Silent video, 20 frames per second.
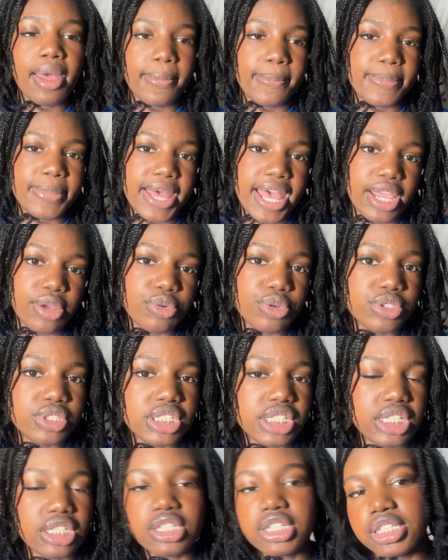my
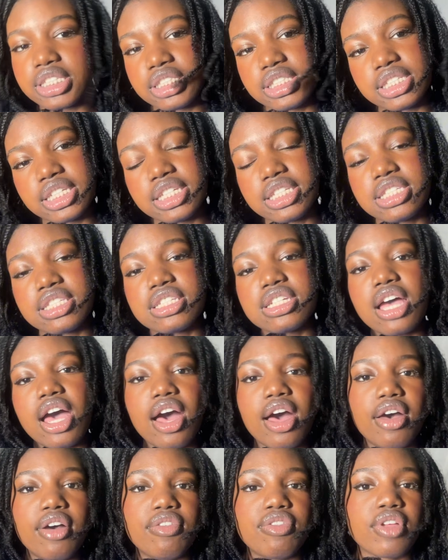routine consists
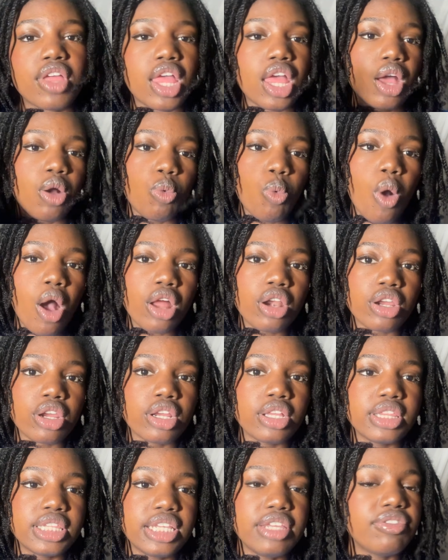of water,
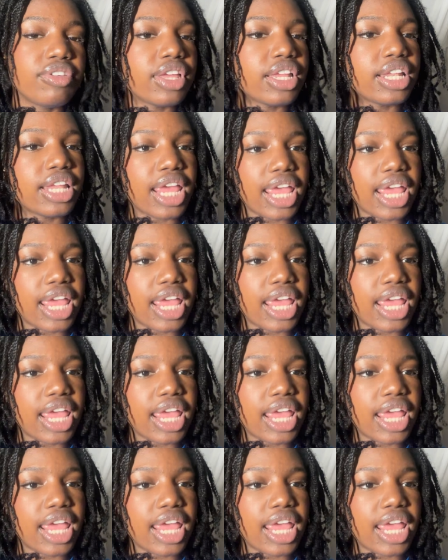leave-in,